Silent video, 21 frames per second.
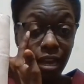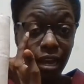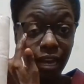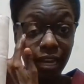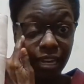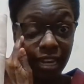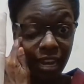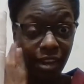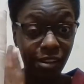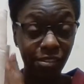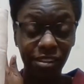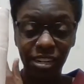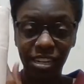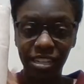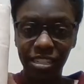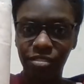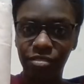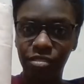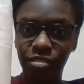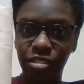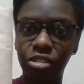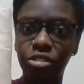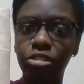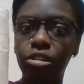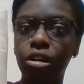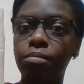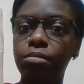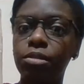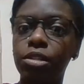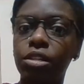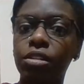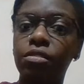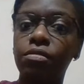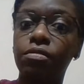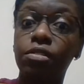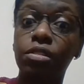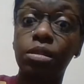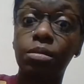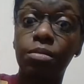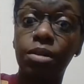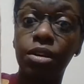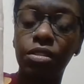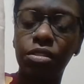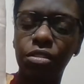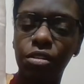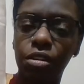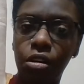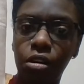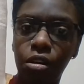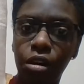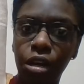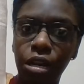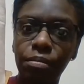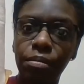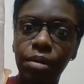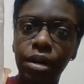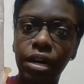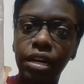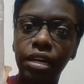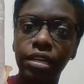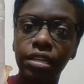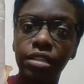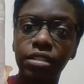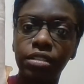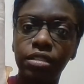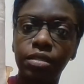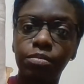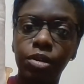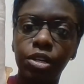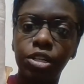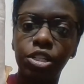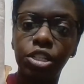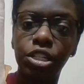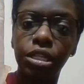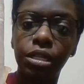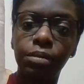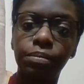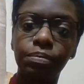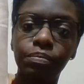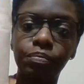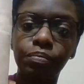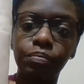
I count it as a finished object for the month on my spreadsheet.